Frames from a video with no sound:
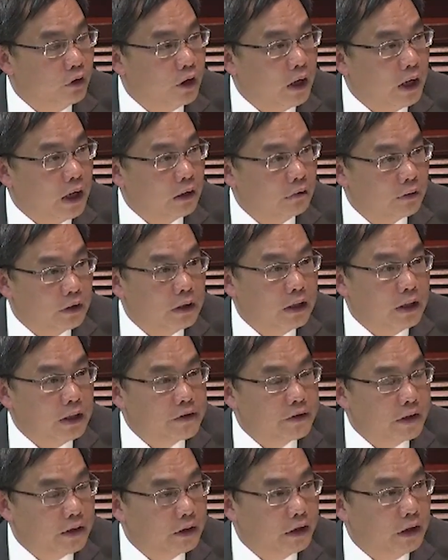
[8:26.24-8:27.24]
For
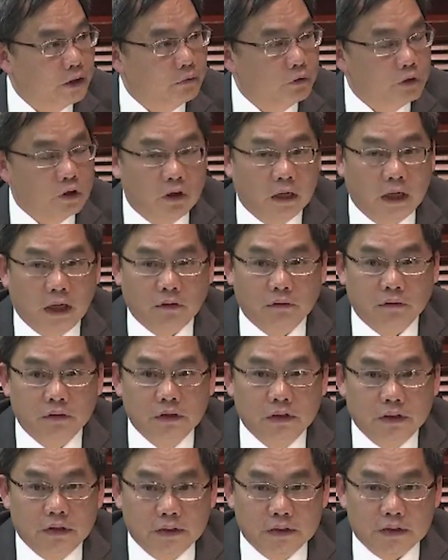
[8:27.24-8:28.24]
instance, our
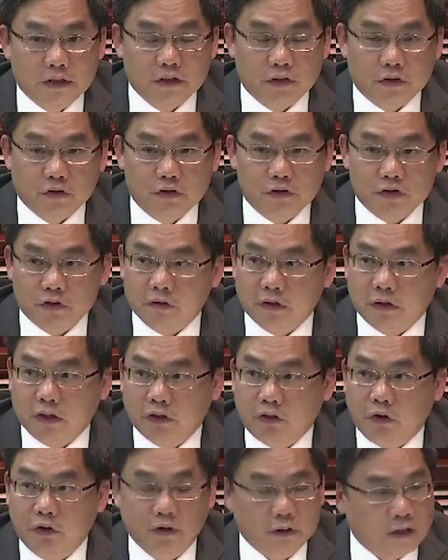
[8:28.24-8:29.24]
district
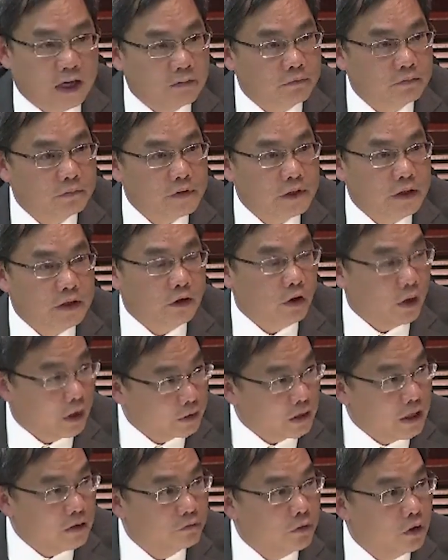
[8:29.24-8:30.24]
education
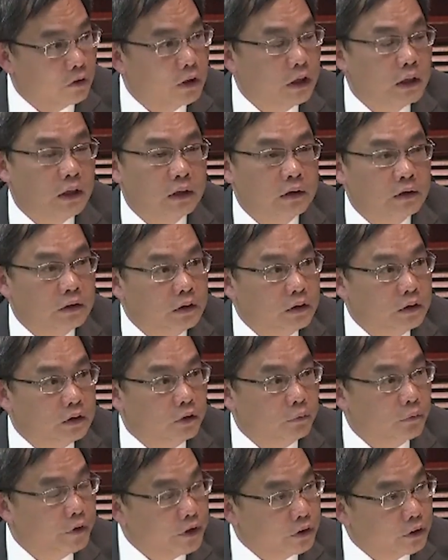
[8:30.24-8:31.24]
officers uh, would
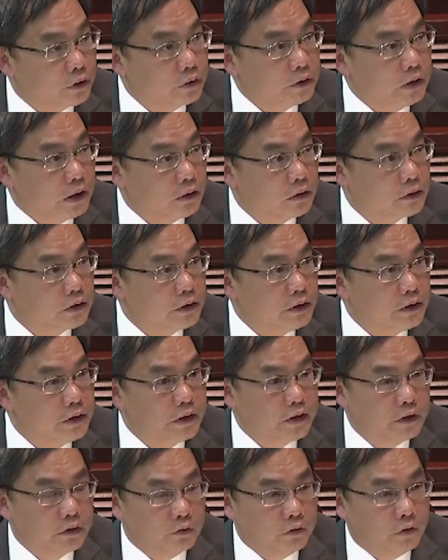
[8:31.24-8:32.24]
visit the schools on
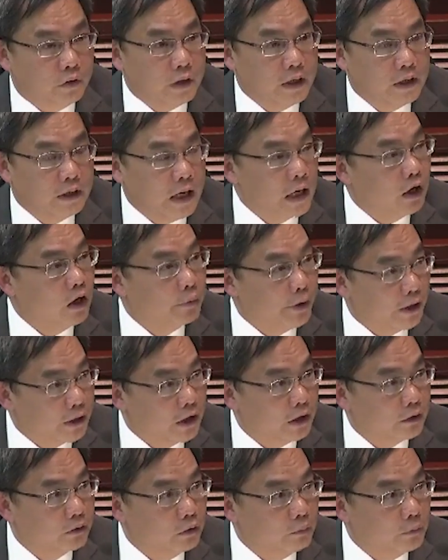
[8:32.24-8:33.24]
a regular basis
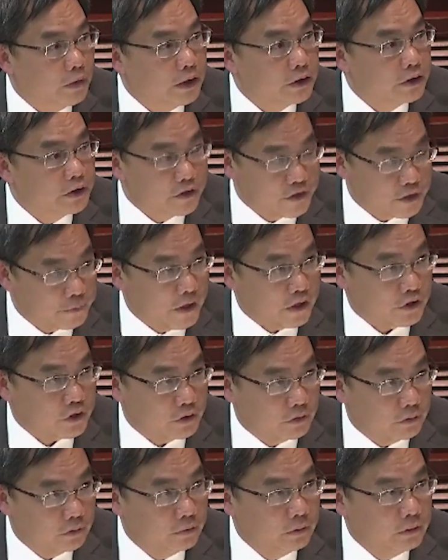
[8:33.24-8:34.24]
and there would
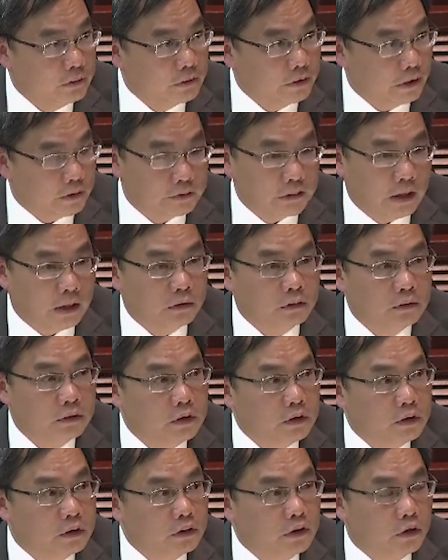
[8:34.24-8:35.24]
also be um,
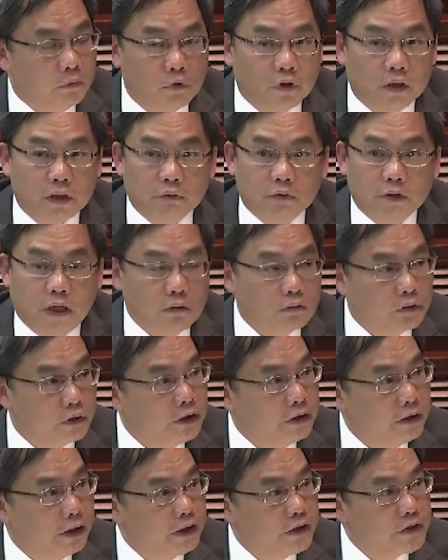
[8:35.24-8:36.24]
uh,
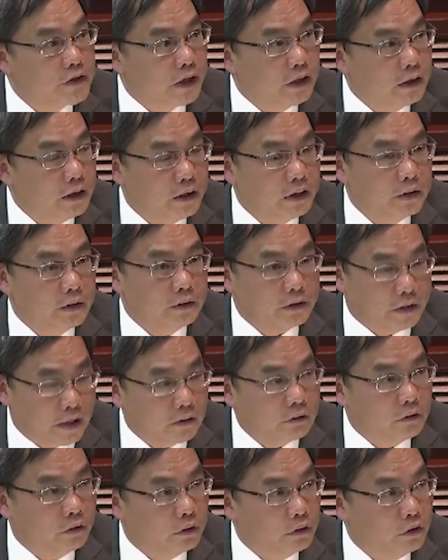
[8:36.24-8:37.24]
school
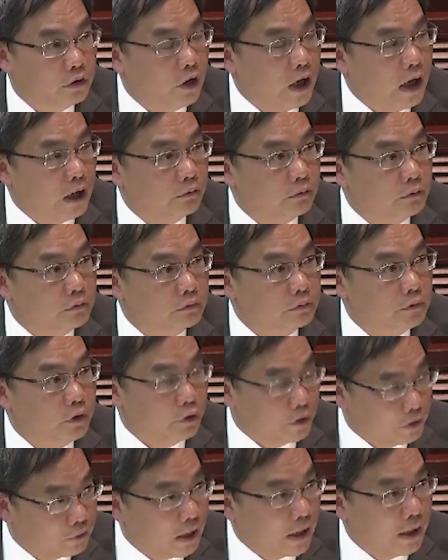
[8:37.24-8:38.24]
inspection. So through
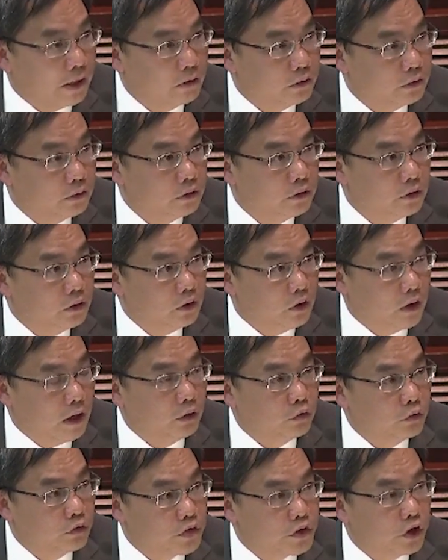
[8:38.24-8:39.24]
such mechanisms, uh,
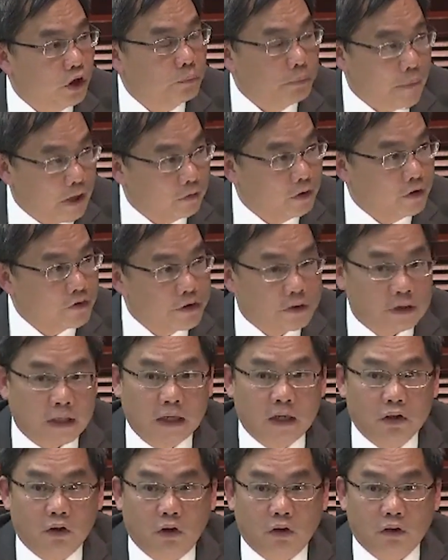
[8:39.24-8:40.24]
we would go to the
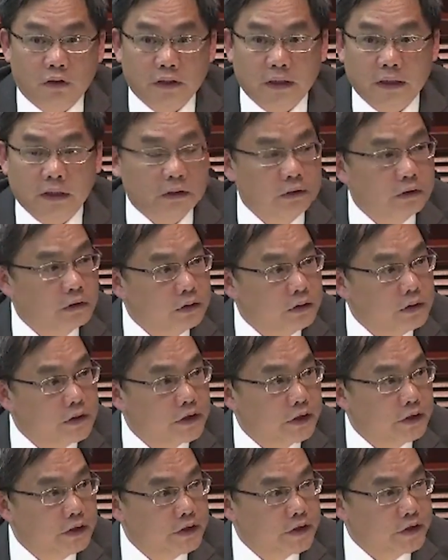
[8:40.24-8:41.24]
schools to understand what is
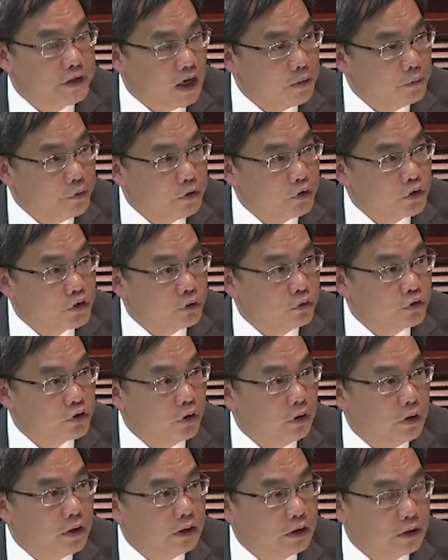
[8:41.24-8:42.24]
happening on the ground.
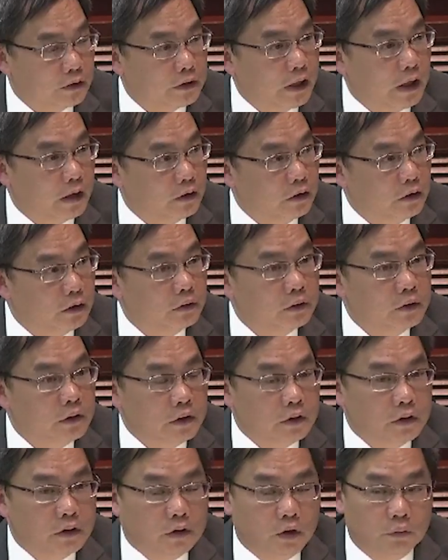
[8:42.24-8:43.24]
For example,
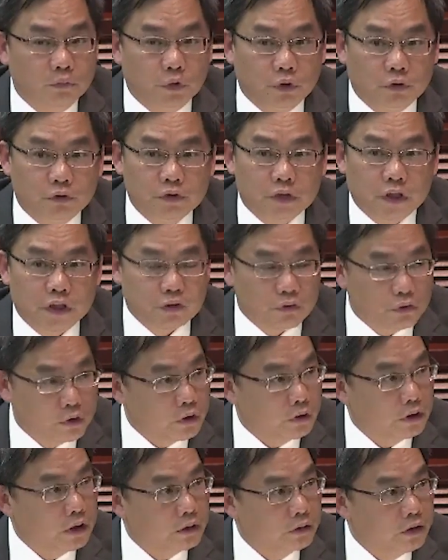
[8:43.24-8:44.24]
how their
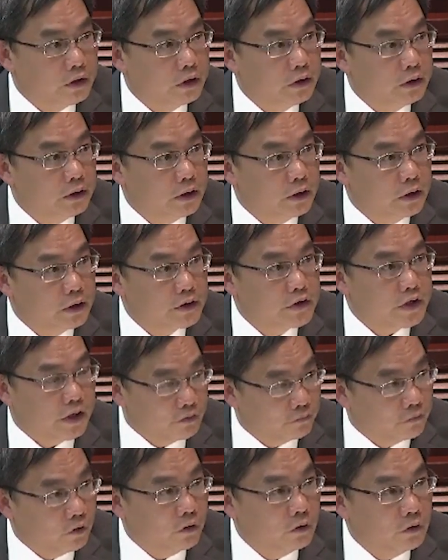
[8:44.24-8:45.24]
timetable operates,
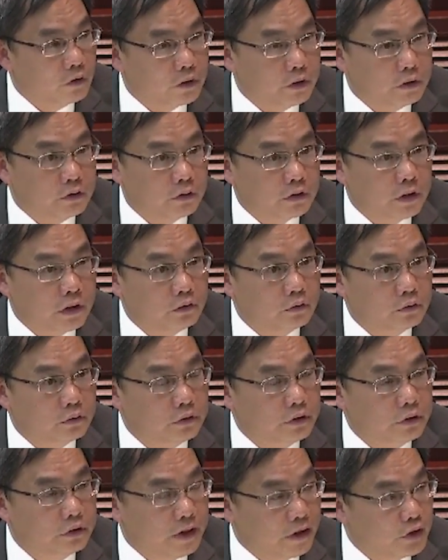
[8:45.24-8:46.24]
and if we
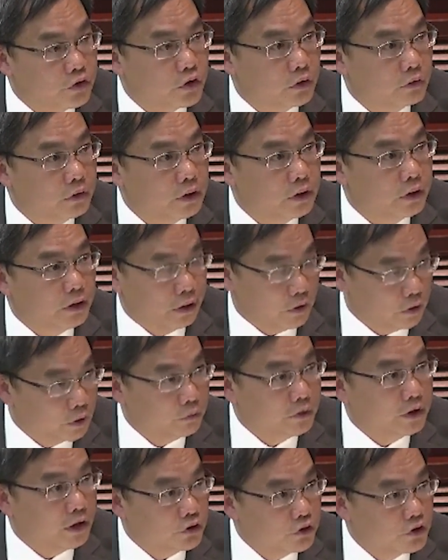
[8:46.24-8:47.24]
um,
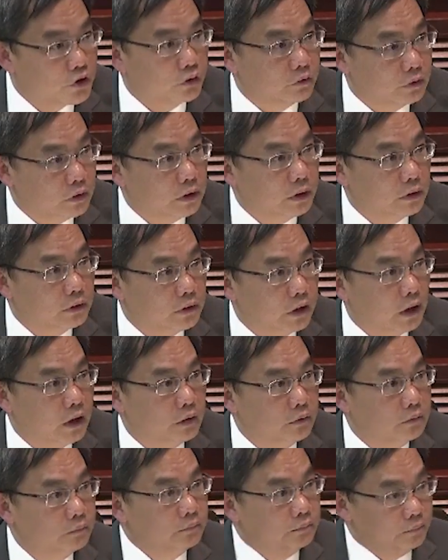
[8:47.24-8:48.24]
encounter such
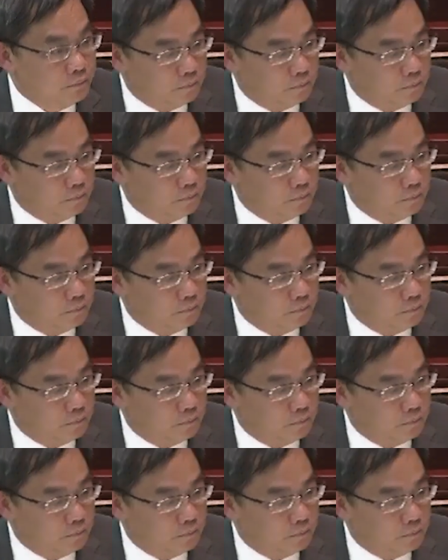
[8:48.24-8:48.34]
situations